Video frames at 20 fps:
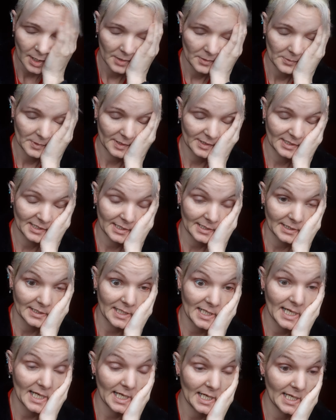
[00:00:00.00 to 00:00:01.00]
Well,
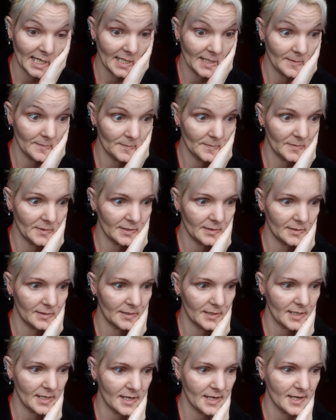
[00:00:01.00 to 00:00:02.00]
today,
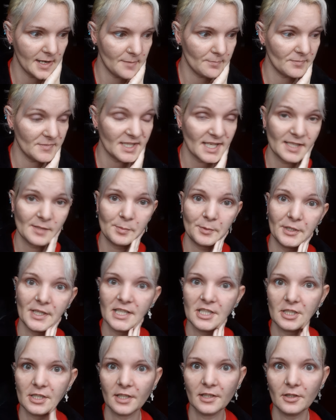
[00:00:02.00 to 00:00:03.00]

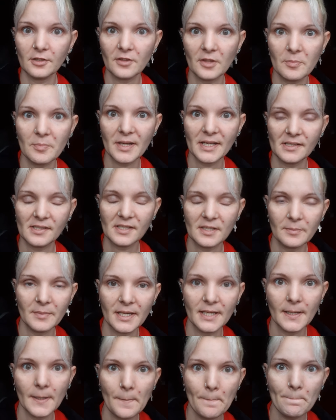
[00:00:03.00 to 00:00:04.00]
desperation got the best of
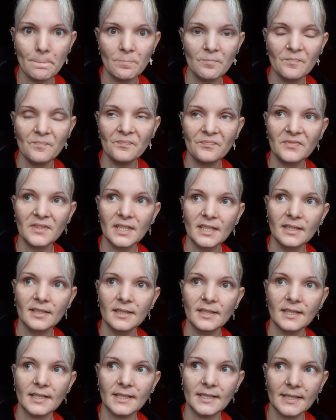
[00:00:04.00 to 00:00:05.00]
me,
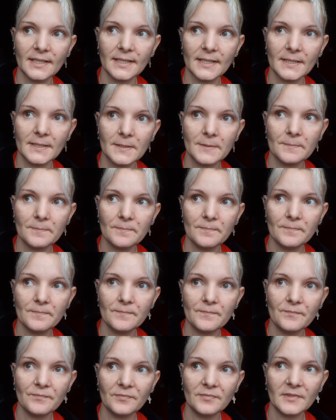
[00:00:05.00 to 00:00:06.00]
and
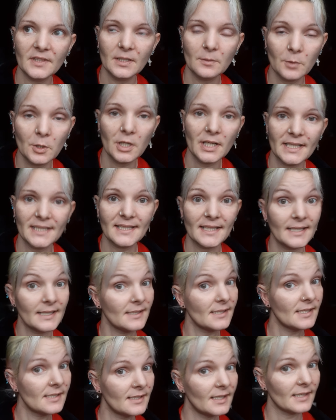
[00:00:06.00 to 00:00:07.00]
what I did,
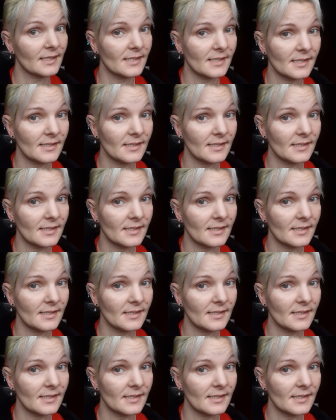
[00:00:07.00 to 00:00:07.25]
I